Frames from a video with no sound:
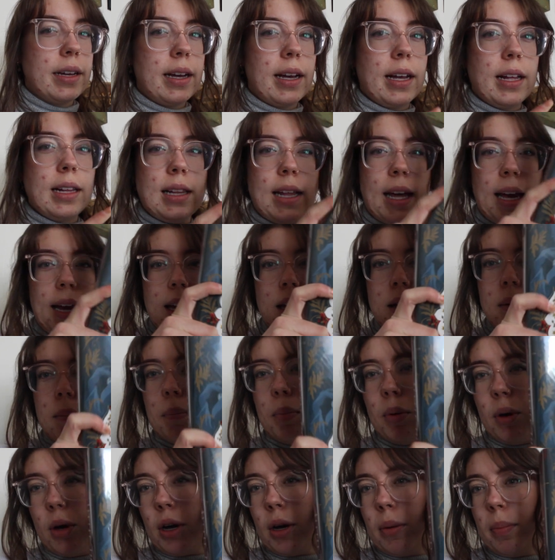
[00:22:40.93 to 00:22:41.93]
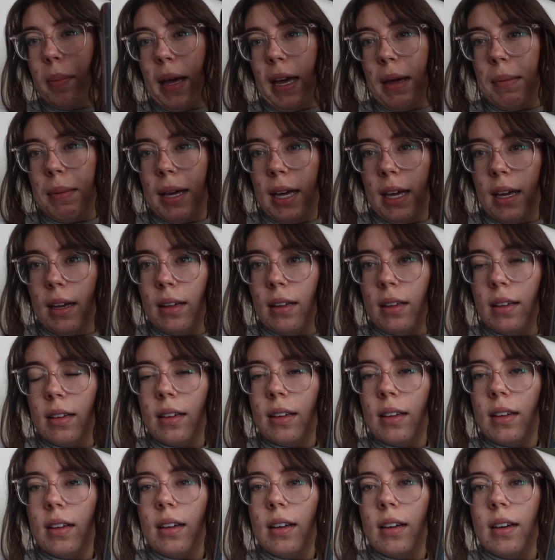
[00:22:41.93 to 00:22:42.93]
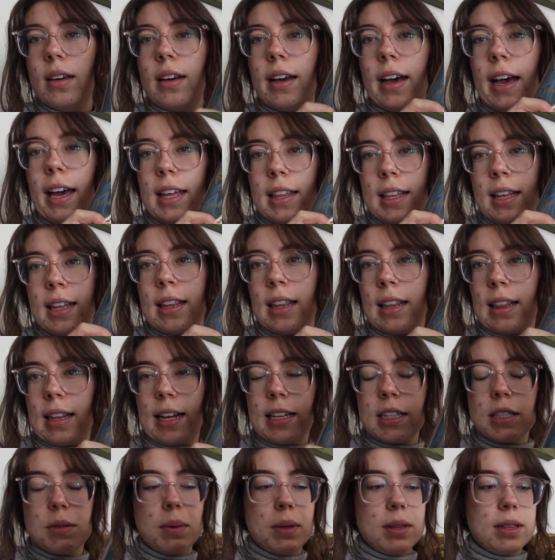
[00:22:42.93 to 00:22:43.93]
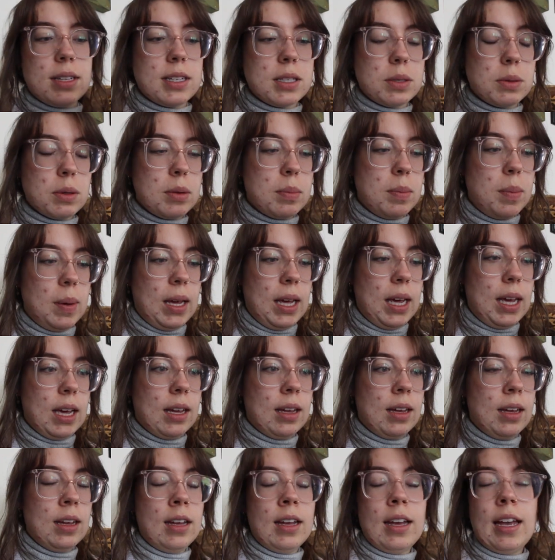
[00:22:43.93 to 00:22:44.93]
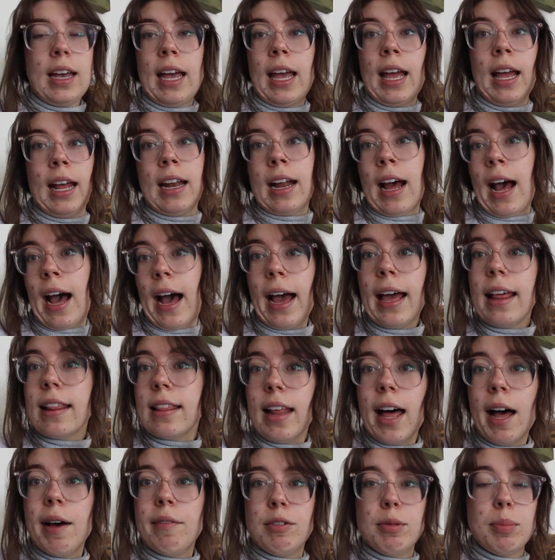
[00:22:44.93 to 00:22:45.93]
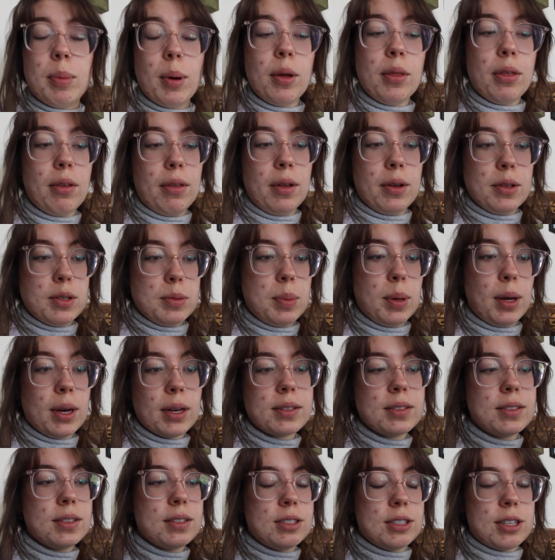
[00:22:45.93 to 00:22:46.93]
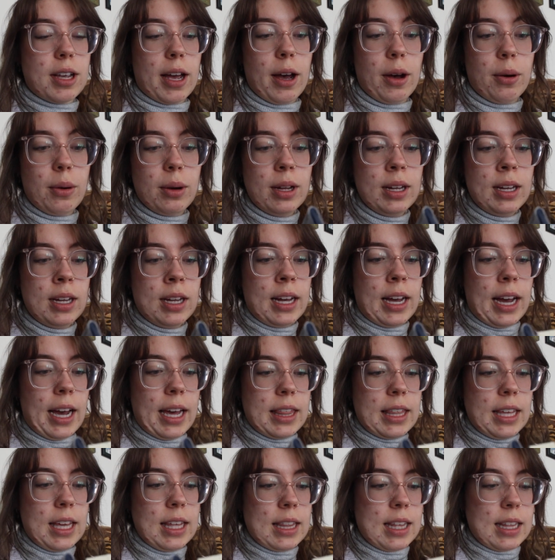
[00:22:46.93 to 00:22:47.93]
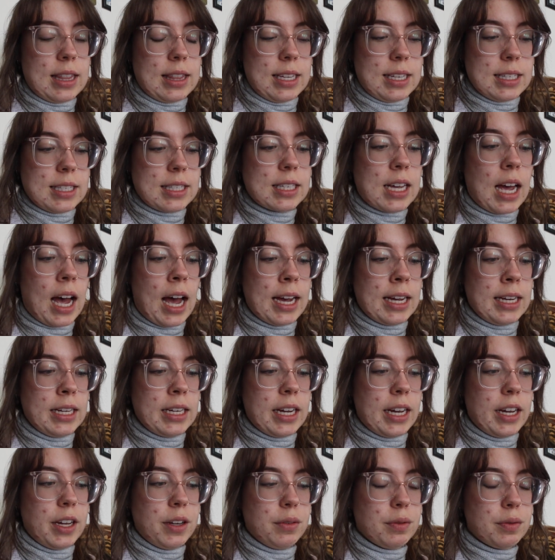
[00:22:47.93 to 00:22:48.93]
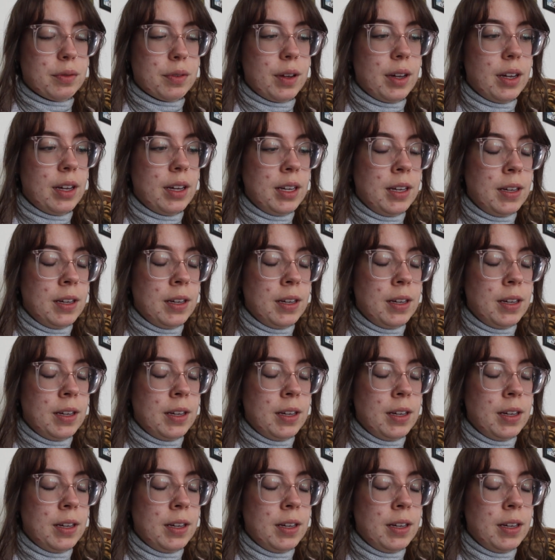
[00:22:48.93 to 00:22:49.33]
a like book baby. I think that that's what this would be. And I loved both of those books. So I think that this kind of